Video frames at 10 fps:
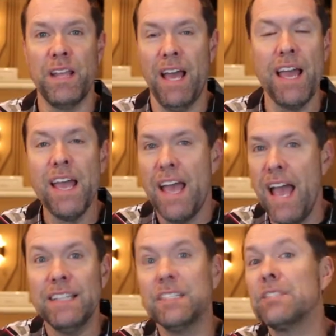And I
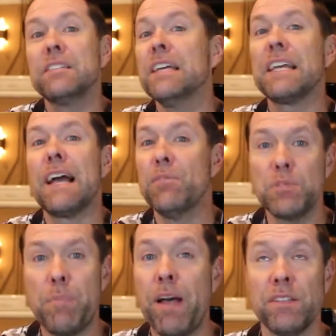had this stick I
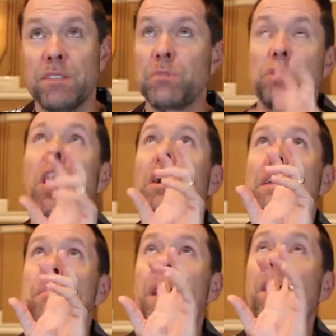was balancing, was
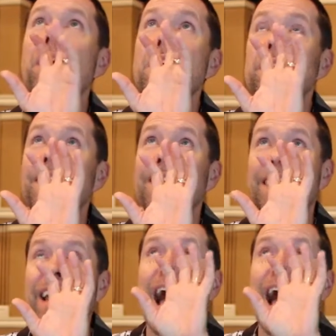talking about that